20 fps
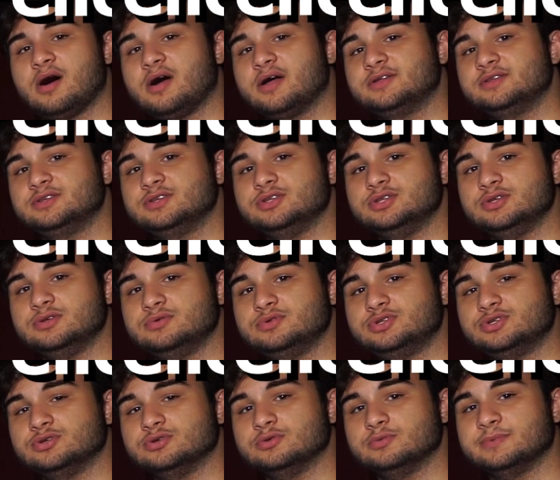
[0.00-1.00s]
on
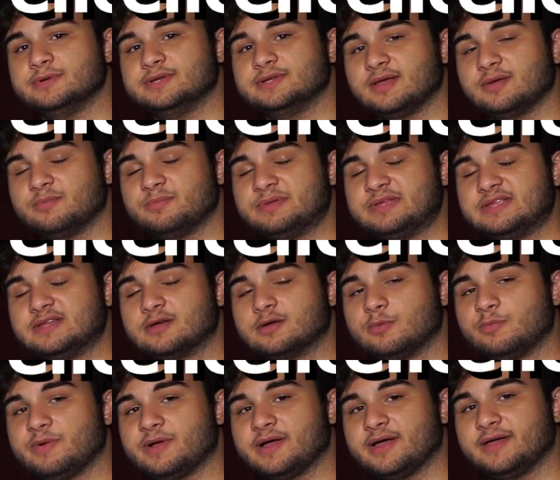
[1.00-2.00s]
YouTube. That would be Nickel
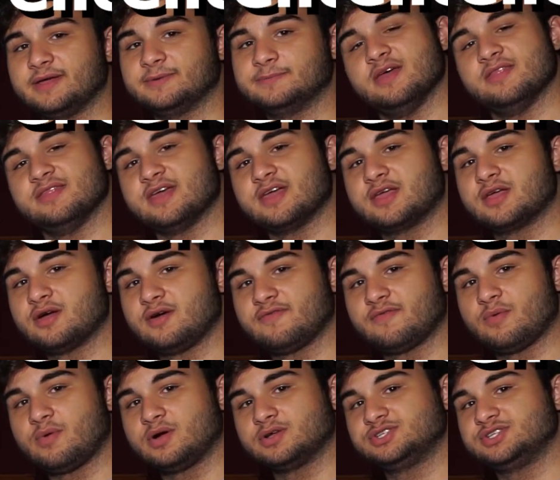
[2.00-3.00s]
Pie. Thank you all for
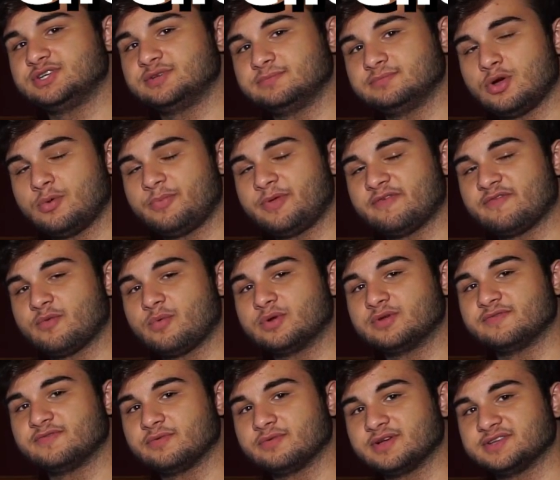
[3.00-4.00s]
watching. Hope you have a
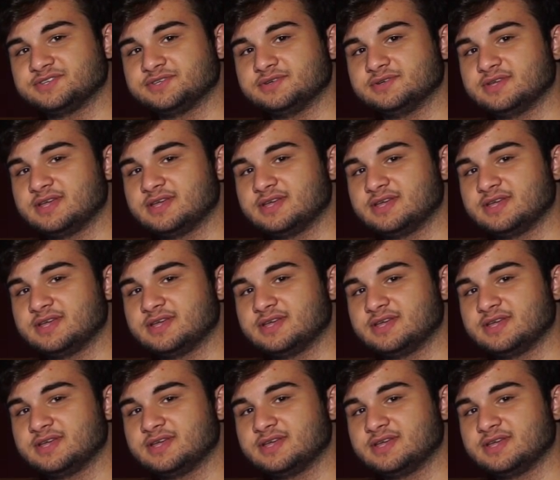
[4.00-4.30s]
wonderful rest of your